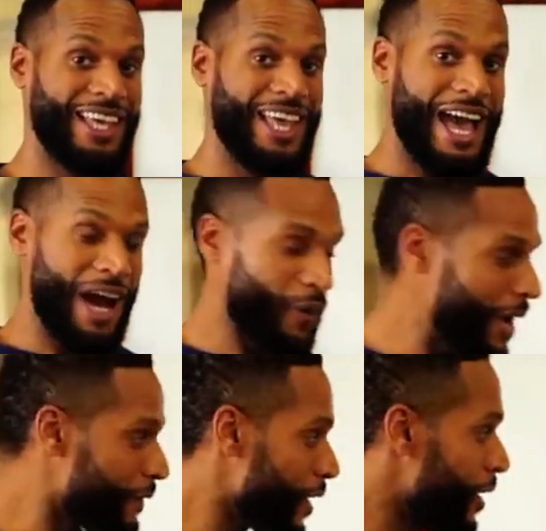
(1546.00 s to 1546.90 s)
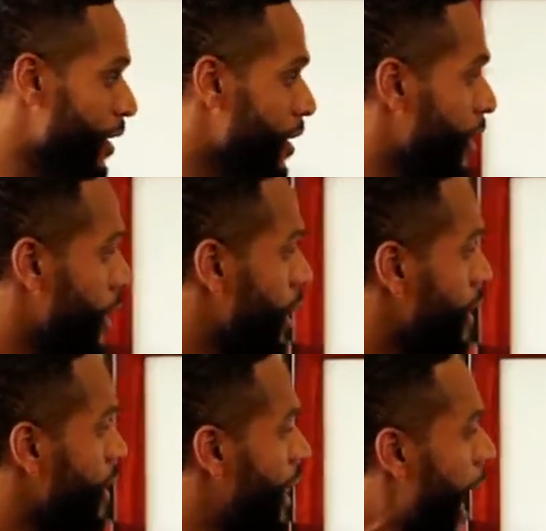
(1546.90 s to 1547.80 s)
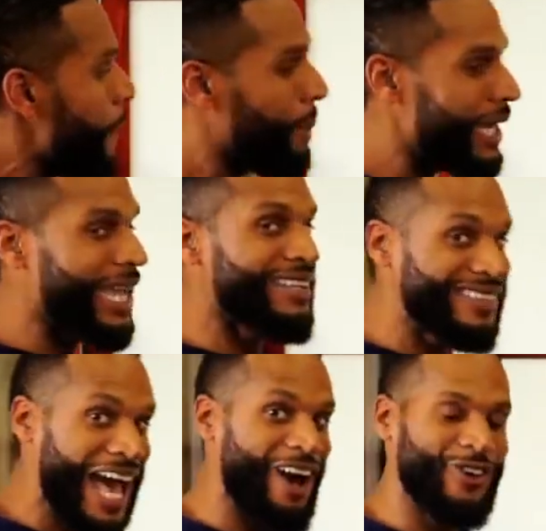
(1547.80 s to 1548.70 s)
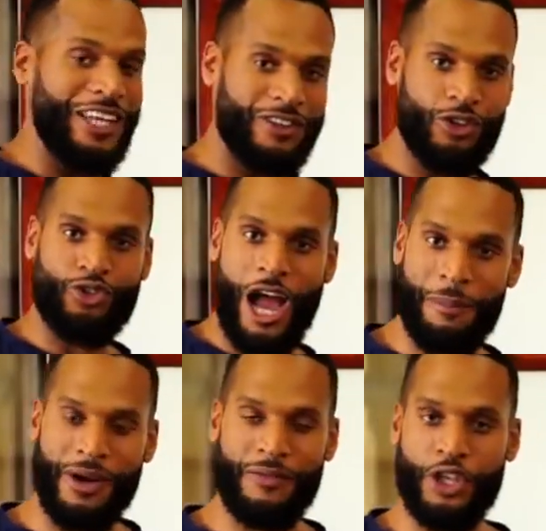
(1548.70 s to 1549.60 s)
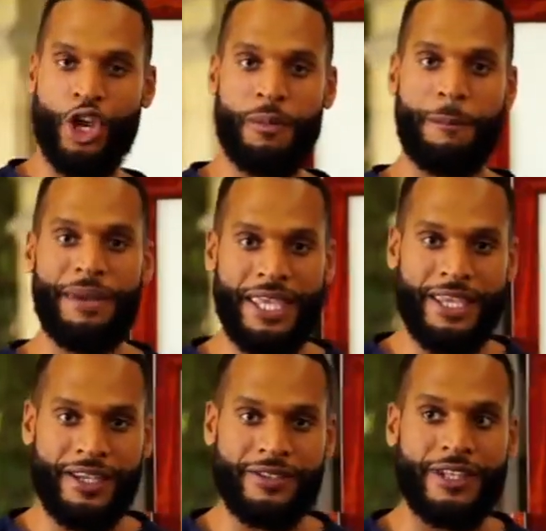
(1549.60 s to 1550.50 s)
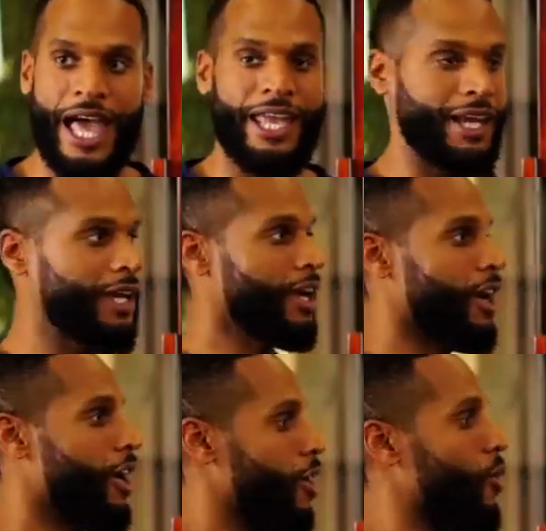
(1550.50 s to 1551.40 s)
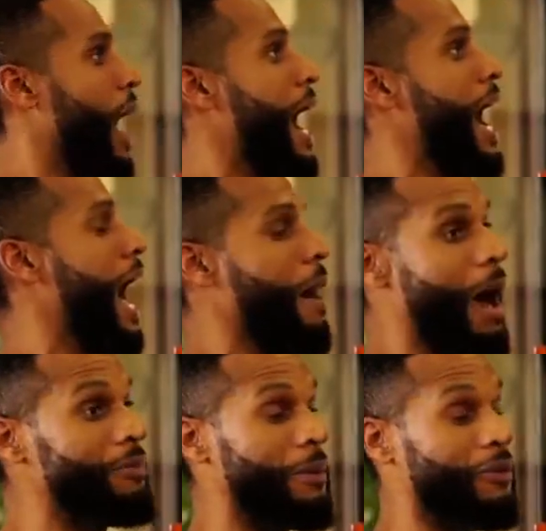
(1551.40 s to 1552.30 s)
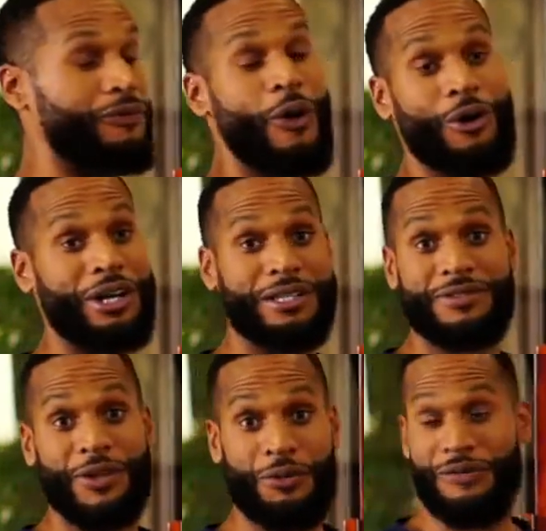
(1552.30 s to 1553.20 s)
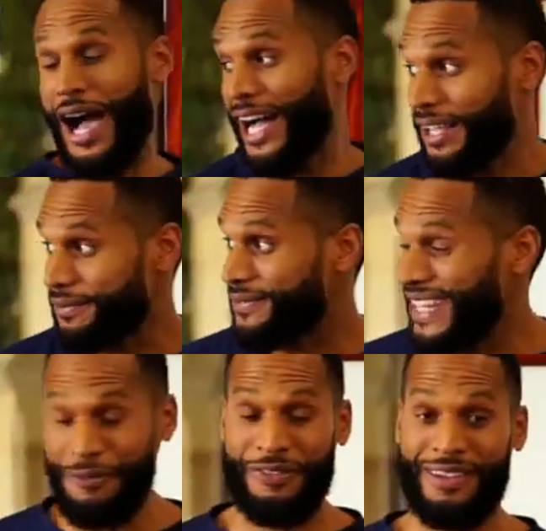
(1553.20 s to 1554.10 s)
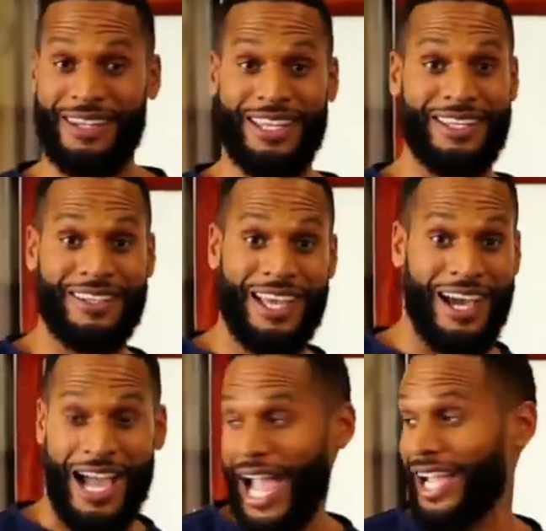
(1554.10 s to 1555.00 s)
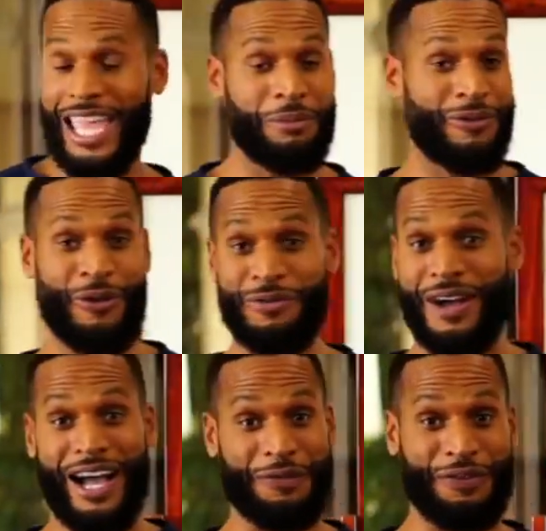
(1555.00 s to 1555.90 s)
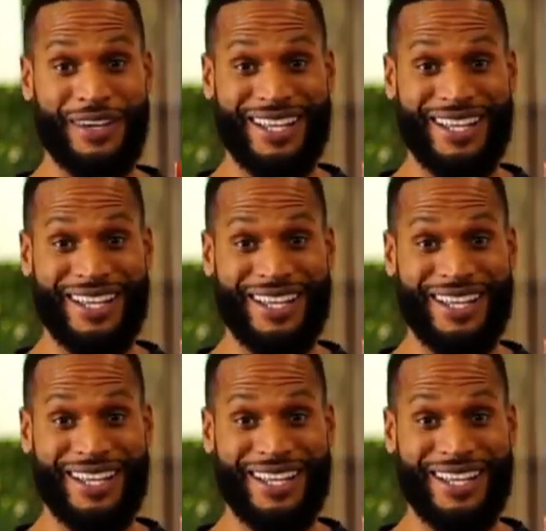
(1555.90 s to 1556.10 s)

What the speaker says: However, that plays out in the drama of the human beings like, well, I'm number 4, and so 5 definitely, I came before 5.